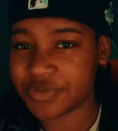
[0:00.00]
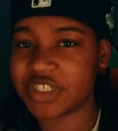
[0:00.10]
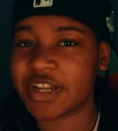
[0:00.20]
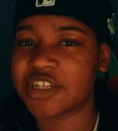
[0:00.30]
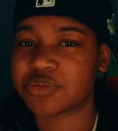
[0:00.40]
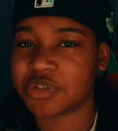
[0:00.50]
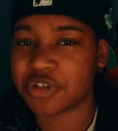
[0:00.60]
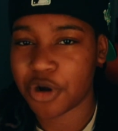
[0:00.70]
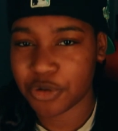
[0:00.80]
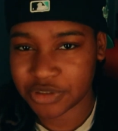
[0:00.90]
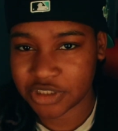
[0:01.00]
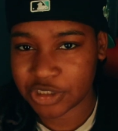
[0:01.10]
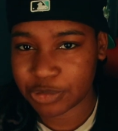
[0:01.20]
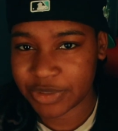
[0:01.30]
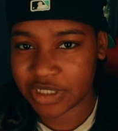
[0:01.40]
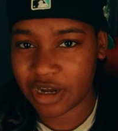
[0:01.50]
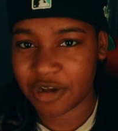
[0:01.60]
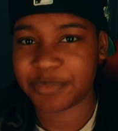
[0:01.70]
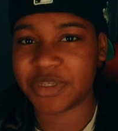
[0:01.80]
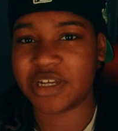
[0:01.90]
then that's when you can go into your
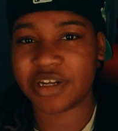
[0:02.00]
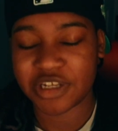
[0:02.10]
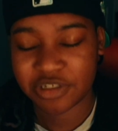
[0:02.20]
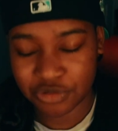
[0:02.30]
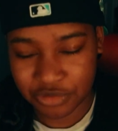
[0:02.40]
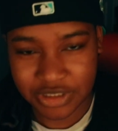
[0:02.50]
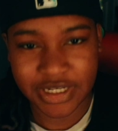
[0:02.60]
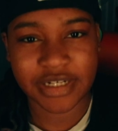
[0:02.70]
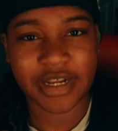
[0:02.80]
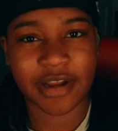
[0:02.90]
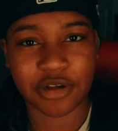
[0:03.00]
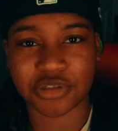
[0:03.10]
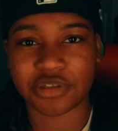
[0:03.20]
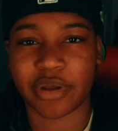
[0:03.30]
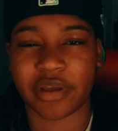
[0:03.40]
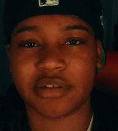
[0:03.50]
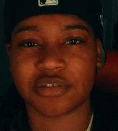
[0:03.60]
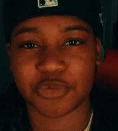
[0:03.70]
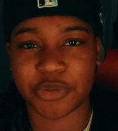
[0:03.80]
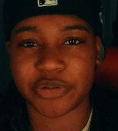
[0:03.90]
Beyond Meat, and then you could take that out your diet
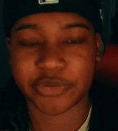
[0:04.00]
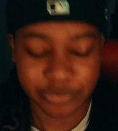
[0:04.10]
as well.